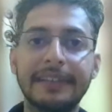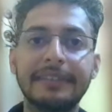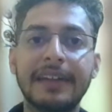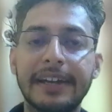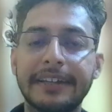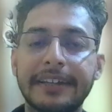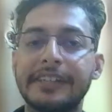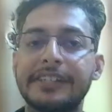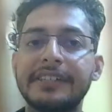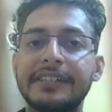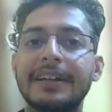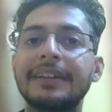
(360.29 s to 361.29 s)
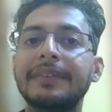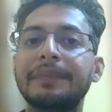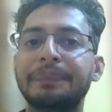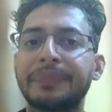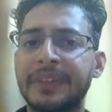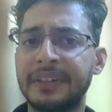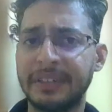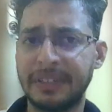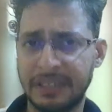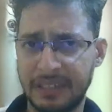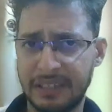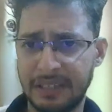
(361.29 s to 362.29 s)
these characteristics are
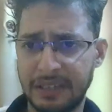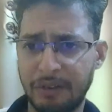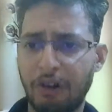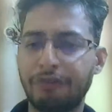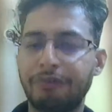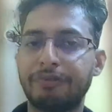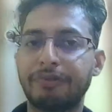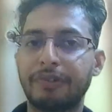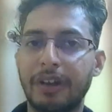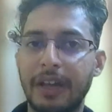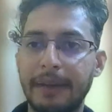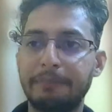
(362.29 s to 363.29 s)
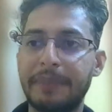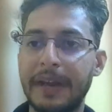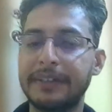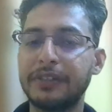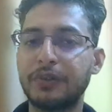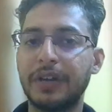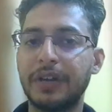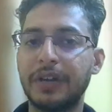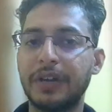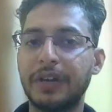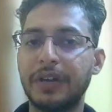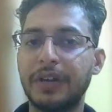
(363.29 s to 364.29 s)
uh, of a bad student
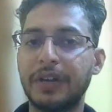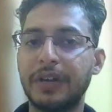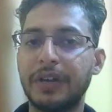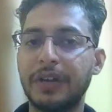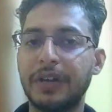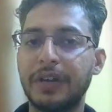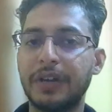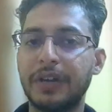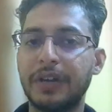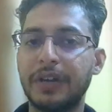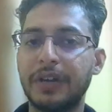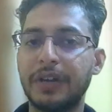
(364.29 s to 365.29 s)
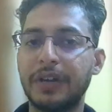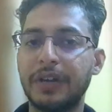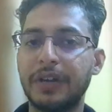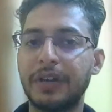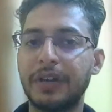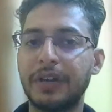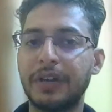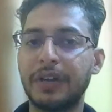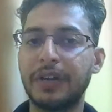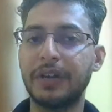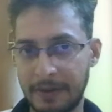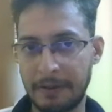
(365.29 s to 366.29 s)
so this student is fall under the
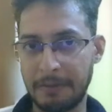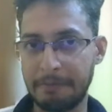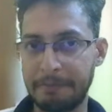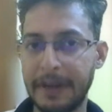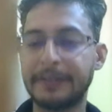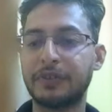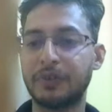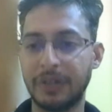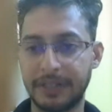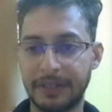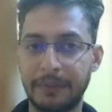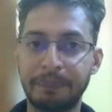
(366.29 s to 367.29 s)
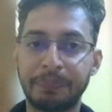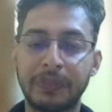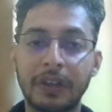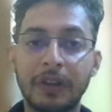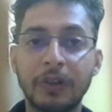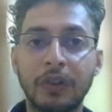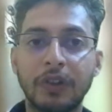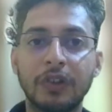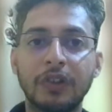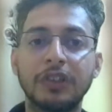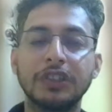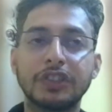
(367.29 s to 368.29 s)
bad student
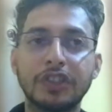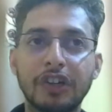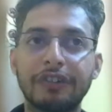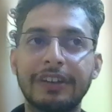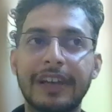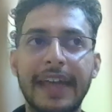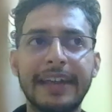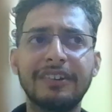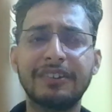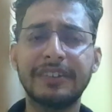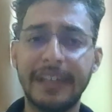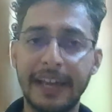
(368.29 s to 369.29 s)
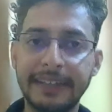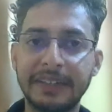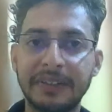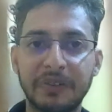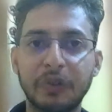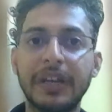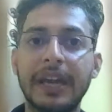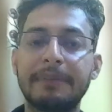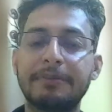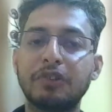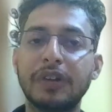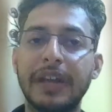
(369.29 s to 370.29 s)
so like that we
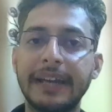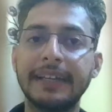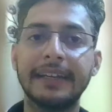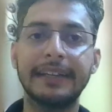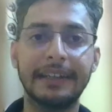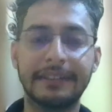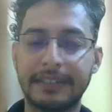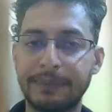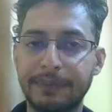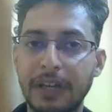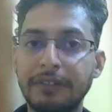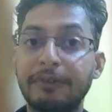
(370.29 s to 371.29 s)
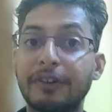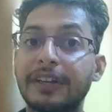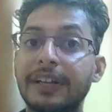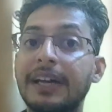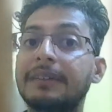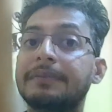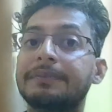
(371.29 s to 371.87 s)
have to get descriptors for the